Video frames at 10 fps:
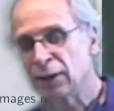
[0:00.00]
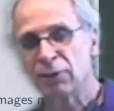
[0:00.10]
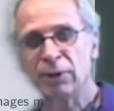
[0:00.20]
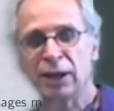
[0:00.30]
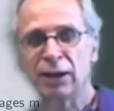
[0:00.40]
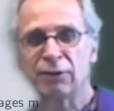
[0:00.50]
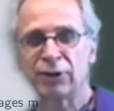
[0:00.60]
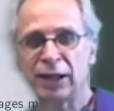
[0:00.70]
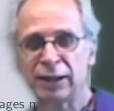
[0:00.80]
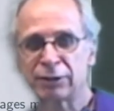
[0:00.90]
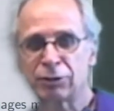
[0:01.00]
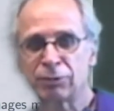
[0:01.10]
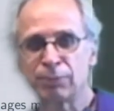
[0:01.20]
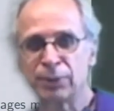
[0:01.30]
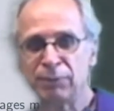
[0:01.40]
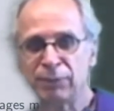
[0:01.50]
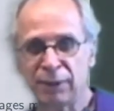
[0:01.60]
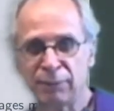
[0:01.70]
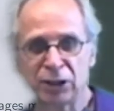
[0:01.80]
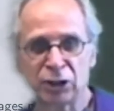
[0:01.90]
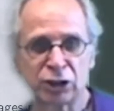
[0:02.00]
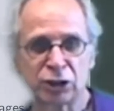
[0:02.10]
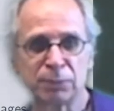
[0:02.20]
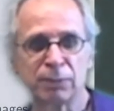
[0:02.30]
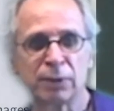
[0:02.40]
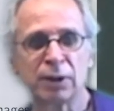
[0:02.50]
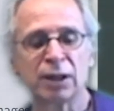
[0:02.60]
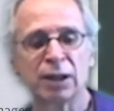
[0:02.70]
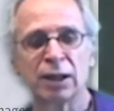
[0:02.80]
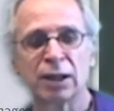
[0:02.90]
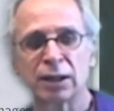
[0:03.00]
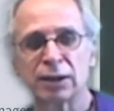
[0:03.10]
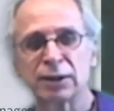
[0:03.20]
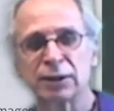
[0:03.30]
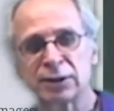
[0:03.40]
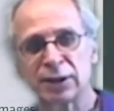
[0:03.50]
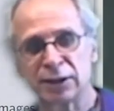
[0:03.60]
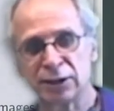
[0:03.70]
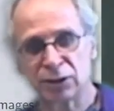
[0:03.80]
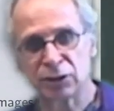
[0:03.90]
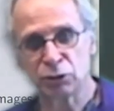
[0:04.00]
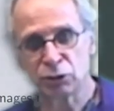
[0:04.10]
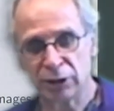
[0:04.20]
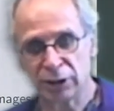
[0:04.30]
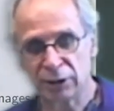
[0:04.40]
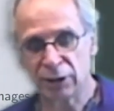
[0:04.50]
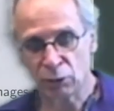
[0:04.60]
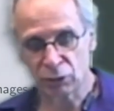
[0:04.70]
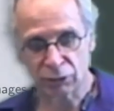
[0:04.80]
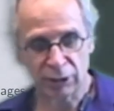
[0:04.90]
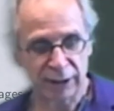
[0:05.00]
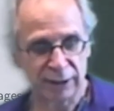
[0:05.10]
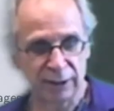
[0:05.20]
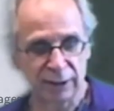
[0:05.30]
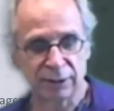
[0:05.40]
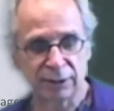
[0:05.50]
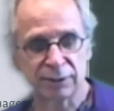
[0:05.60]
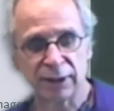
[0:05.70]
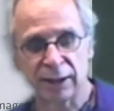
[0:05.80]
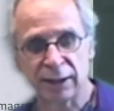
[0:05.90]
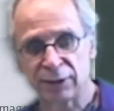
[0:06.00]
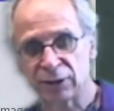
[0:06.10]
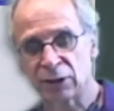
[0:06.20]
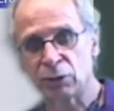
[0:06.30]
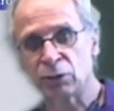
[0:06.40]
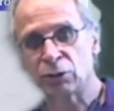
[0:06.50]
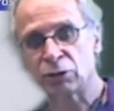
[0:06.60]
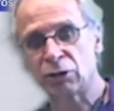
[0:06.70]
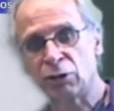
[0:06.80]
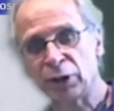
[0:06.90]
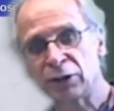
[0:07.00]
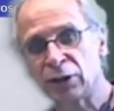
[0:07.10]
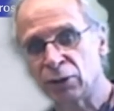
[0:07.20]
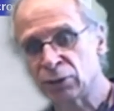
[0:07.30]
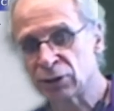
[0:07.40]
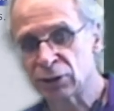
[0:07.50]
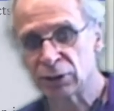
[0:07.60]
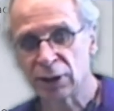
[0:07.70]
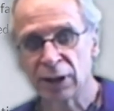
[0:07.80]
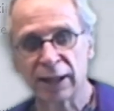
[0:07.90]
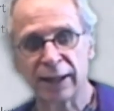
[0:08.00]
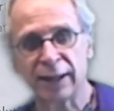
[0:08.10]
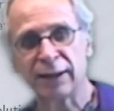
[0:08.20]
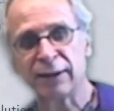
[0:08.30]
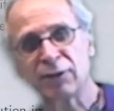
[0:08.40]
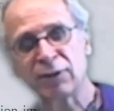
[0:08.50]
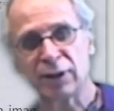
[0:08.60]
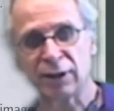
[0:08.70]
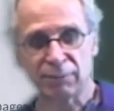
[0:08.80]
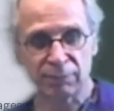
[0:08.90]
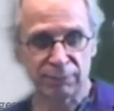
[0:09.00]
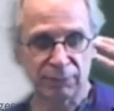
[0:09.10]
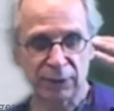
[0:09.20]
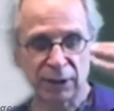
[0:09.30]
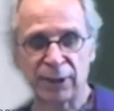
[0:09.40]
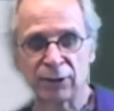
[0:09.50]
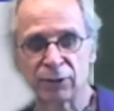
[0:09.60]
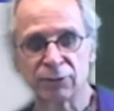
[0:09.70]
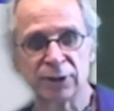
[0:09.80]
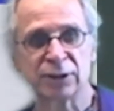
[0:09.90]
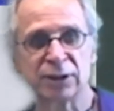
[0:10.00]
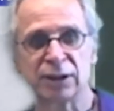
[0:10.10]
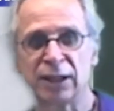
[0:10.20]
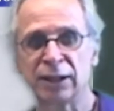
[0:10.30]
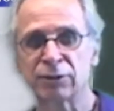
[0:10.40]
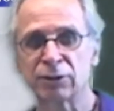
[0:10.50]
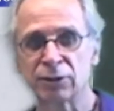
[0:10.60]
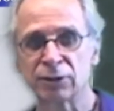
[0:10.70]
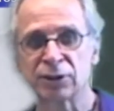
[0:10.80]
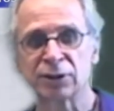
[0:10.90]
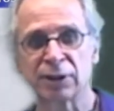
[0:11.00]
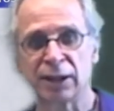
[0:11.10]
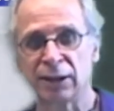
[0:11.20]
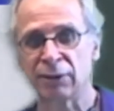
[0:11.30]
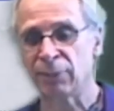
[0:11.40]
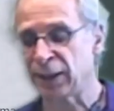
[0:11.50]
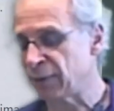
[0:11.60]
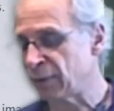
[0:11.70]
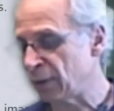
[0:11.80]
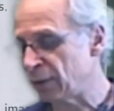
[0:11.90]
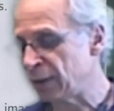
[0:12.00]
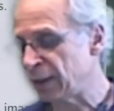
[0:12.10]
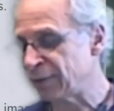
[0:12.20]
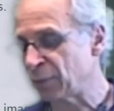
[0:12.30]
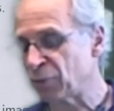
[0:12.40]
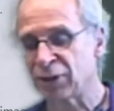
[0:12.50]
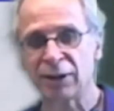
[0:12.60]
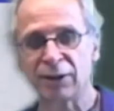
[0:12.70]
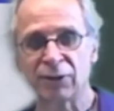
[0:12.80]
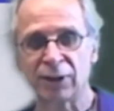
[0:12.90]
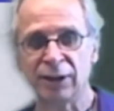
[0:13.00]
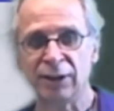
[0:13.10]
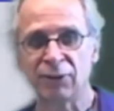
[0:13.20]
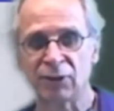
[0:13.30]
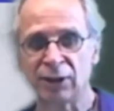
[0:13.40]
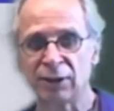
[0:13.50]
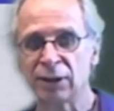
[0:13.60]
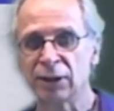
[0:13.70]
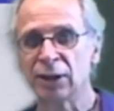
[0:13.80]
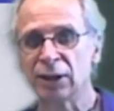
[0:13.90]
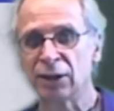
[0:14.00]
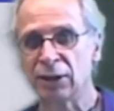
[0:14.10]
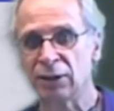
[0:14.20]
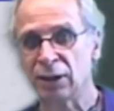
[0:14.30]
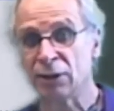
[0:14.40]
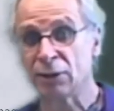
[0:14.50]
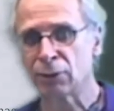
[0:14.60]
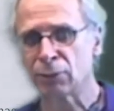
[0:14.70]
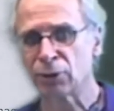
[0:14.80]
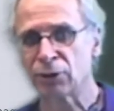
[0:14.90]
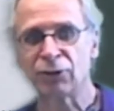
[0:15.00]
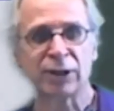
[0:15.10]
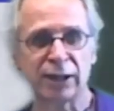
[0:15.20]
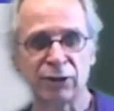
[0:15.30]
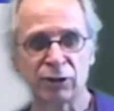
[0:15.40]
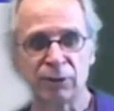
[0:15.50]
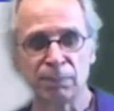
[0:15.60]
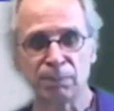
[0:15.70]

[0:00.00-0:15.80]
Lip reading: We have electron beam damage. That is usually dose related, and so controlling dose and the amount of incident electrons, and when it does something, is a key thing in quantification.